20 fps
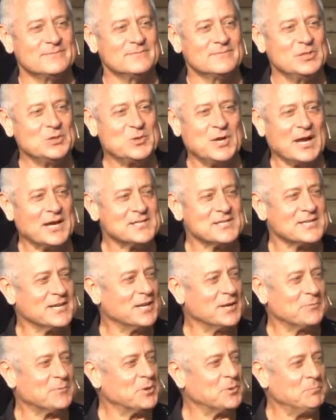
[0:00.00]
You know, God's not
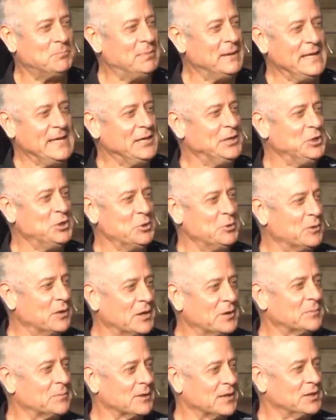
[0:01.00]
up there beating you
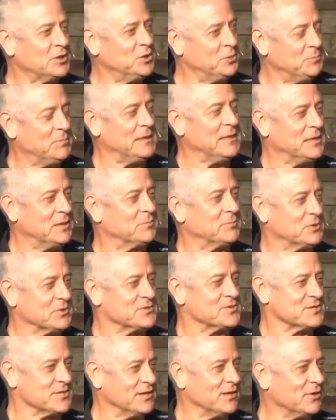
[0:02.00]
up like you beat up
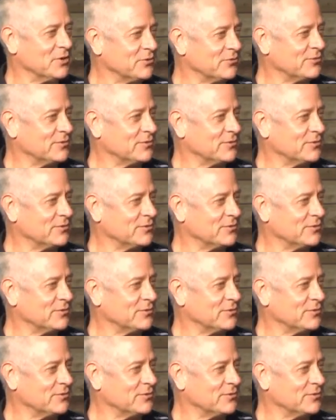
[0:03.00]
yourself.